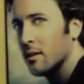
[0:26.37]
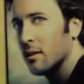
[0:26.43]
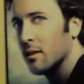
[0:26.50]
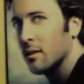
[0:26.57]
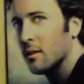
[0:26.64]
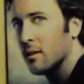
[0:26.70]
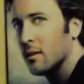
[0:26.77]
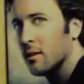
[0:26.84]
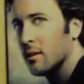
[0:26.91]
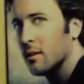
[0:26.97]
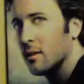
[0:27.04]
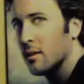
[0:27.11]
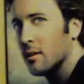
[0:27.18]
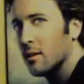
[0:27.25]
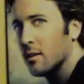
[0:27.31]

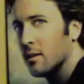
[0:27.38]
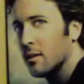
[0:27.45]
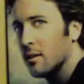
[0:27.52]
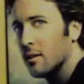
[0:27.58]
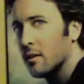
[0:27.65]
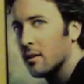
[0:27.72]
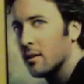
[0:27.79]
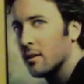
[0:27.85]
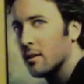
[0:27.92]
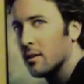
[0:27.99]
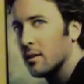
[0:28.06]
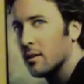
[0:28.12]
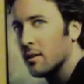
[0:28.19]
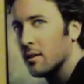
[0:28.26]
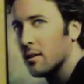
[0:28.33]

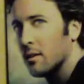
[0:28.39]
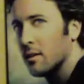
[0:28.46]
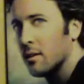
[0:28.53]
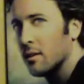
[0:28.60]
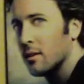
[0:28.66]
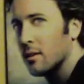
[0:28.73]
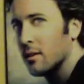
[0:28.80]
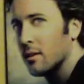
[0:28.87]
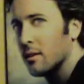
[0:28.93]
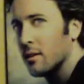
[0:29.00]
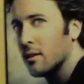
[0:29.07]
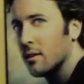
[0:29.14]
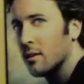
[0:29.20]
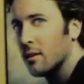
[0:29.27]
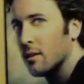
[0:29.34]

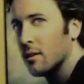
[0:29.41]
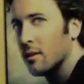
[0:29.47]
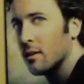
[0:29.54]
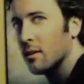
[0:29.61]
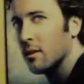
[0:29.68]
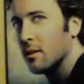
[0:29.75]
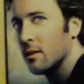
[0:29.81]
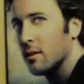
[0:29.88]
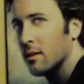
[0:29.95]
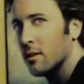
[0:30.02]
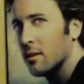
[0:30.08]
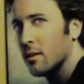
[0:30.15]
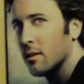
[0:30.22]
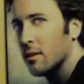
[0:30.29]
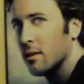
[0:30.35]

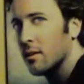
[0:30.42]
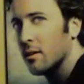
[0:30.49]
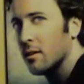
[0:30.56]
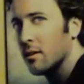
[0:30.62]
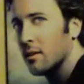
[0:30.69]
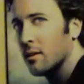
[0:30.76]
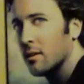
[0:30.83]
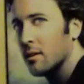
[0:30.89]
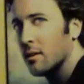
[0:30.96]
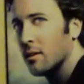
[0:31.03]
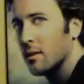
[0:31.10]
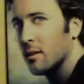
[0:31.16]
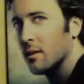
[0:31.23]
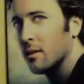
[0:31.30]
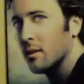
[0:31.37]

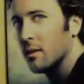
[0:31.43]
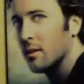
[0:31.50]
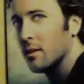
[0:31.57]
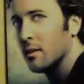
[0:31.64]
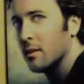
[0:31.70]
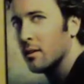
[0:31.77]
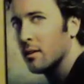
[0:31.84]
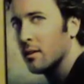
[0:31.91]
(not speaking)